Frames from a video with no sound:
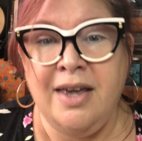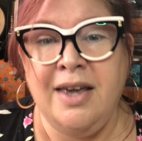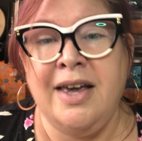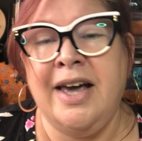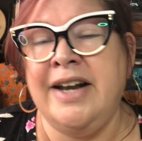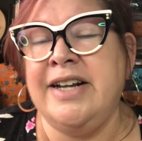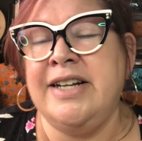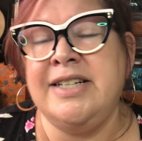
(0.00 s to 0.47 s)

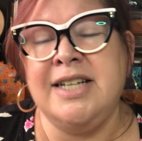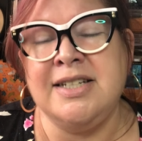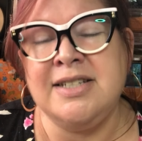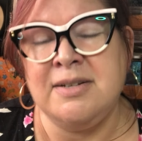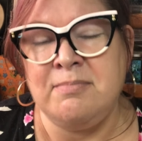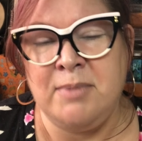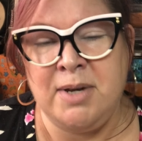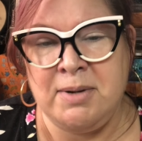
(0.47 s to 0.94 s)
And it
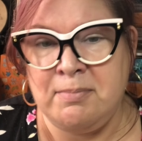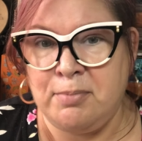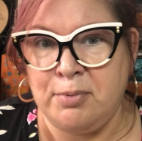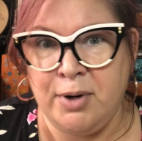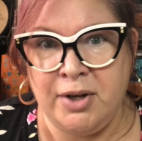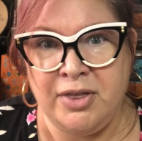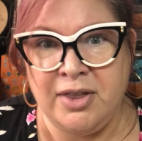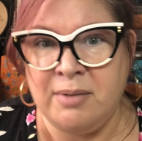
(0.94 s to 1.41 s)
doesn't mean
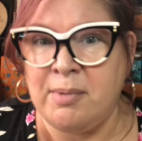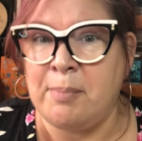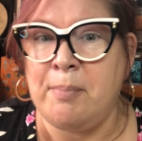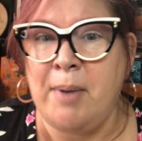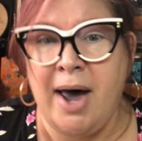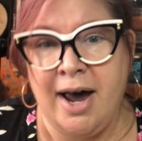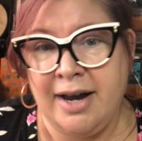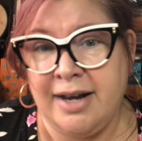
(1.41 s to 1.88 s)
bring them a
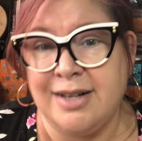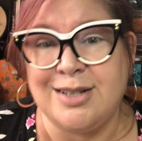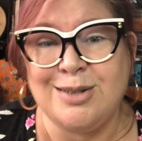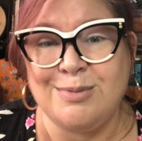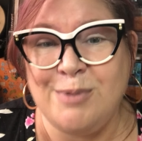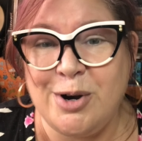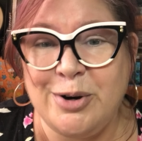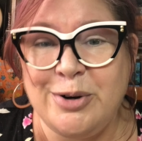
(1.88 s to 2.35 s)
pack of
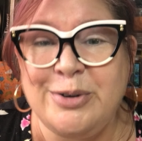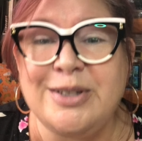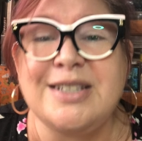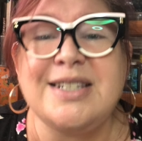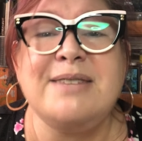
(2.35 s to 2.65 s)
smokes,